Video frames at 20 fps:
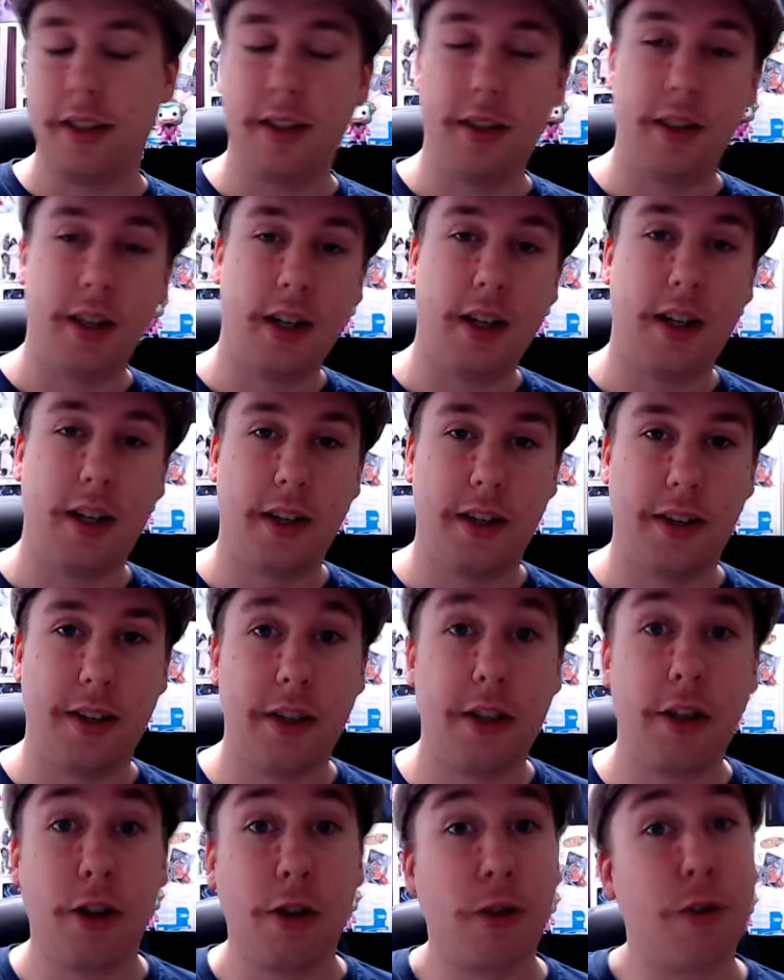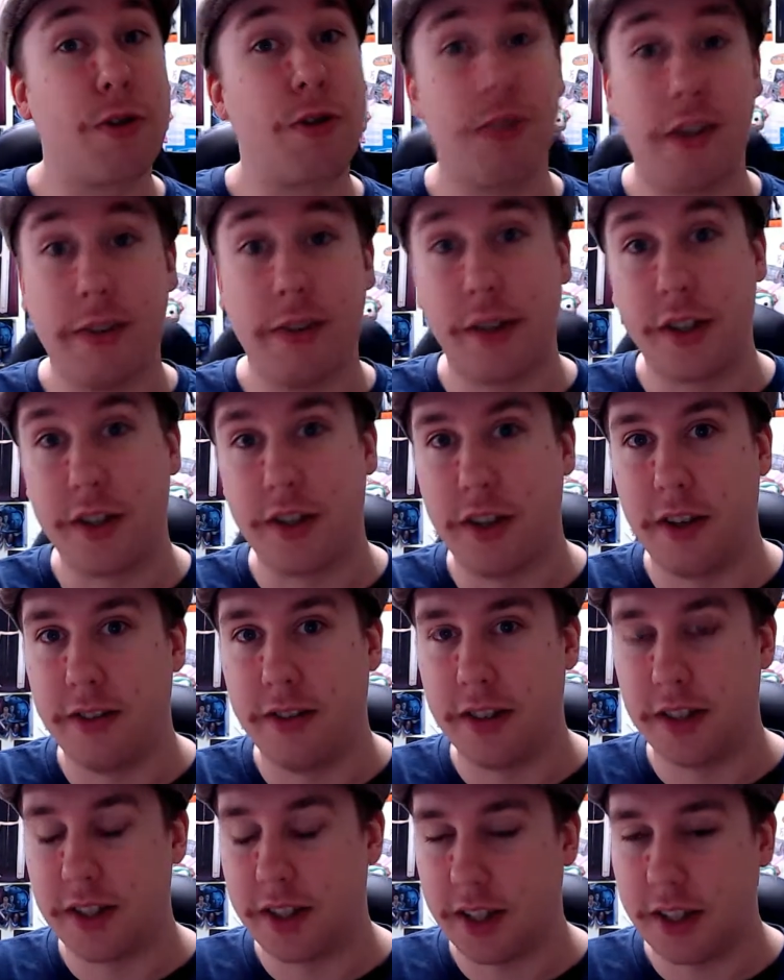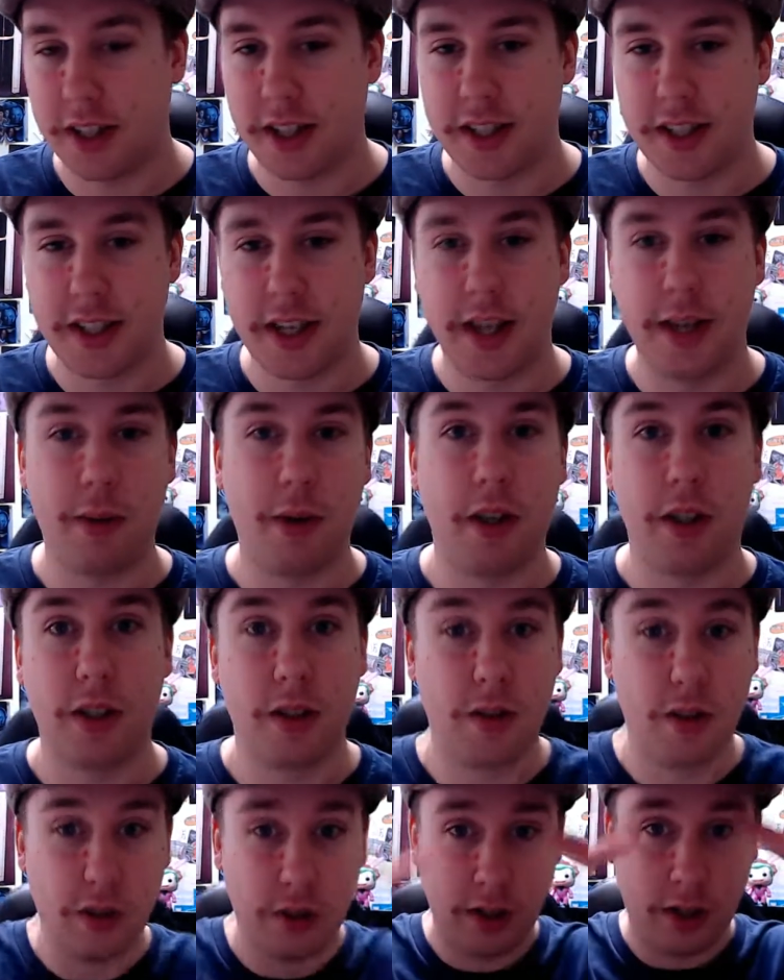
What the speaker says: The Google streaming service, I guess anyone could